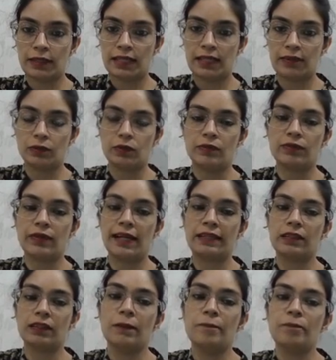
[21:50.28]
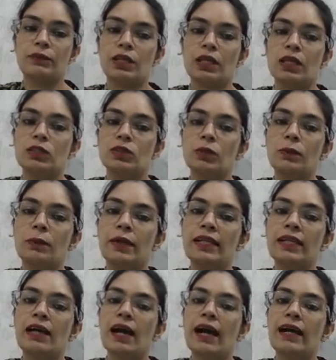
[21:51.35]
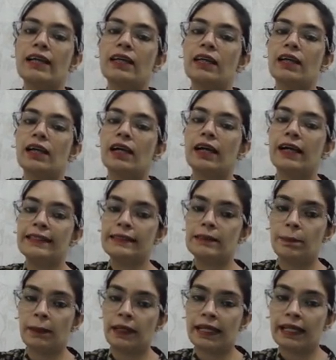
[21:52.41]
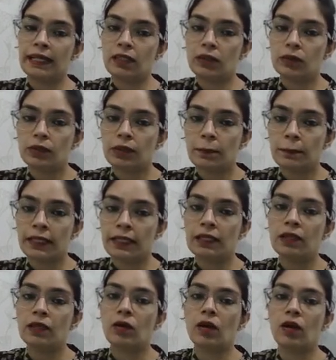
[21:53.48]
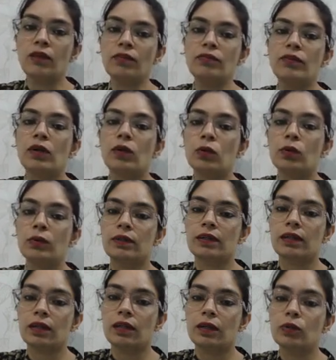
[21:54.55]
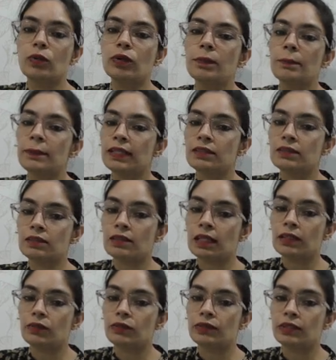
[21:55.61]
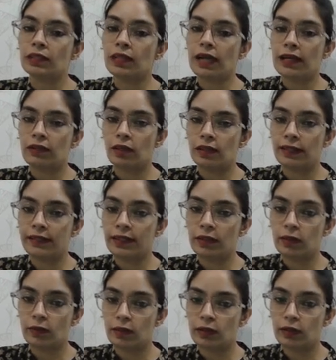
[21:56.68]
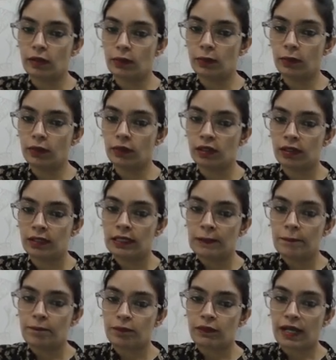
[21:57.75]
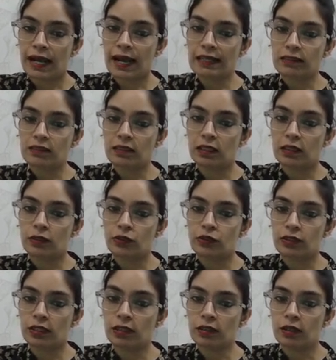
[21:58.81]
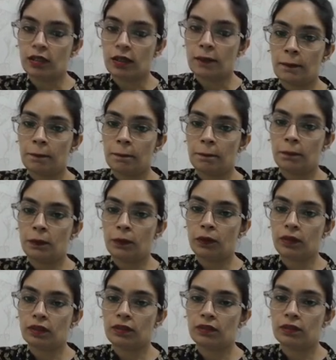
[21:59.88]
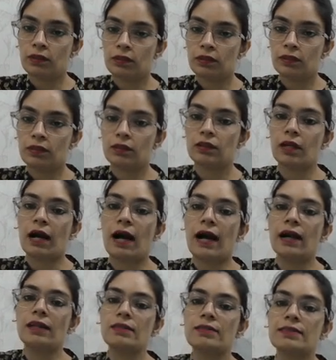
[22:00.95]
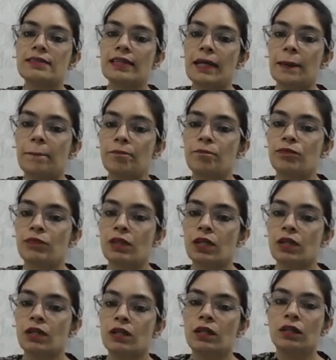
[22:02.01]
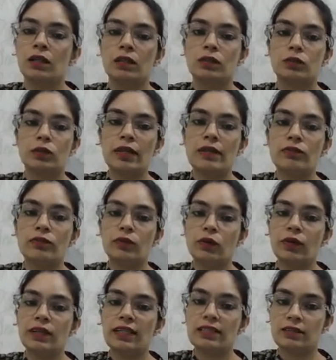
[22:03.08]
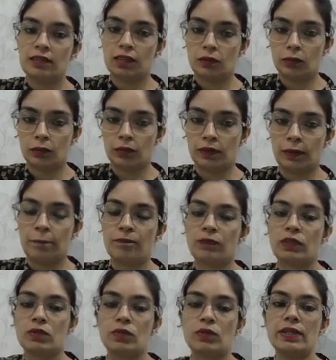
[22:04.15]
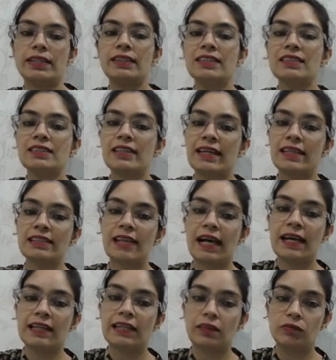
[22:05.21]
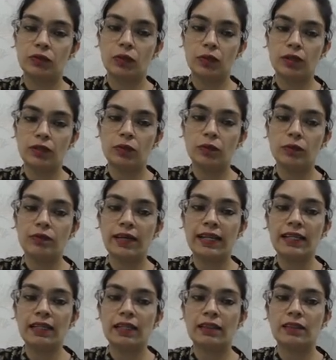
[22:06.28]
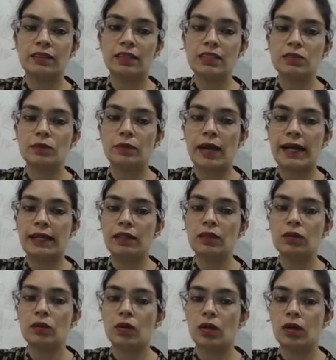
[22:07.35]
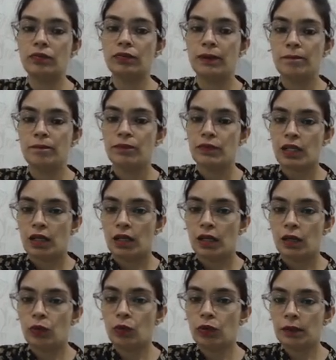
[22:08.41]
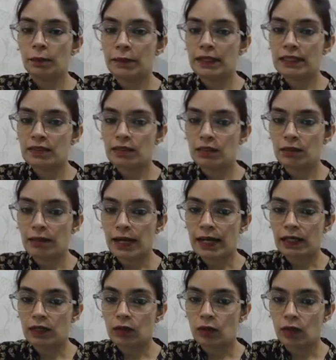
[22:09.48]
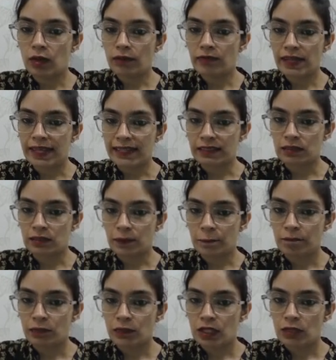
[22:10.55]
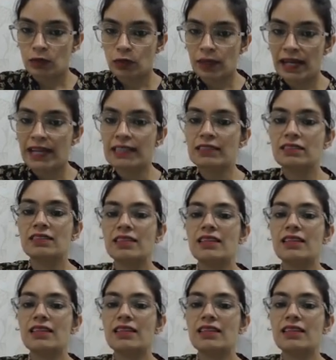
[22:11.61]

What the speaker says: we have to find. So when I explained you the meaning of root, root means solution. I already told you root and solution both are same. So if 4 is the root, so in this case I have told you, when this value of root means the value of x. So x